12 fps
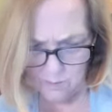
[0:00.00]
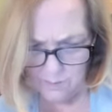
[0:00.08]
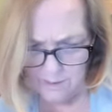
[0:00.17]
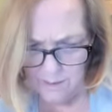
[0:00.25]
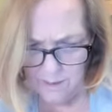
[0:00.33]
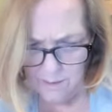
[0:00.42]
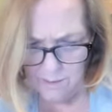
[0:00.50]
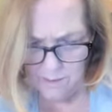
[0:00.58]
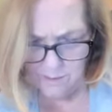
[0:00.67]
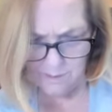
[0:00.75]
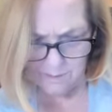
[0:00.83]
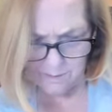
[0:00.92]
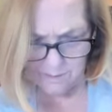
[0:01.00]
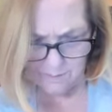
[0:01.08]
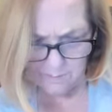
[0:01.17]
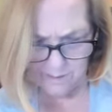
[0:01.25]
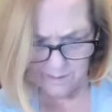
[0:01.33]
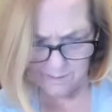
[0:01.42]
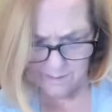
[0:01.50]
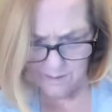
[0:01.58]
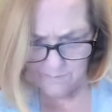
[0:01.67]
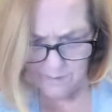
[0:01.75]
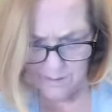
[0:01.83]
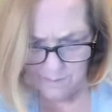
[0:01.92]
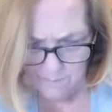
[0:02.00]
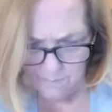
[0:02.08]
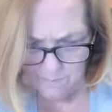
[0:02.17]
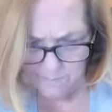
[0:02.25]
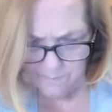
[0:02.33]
$20 on eBay. Does it have a name?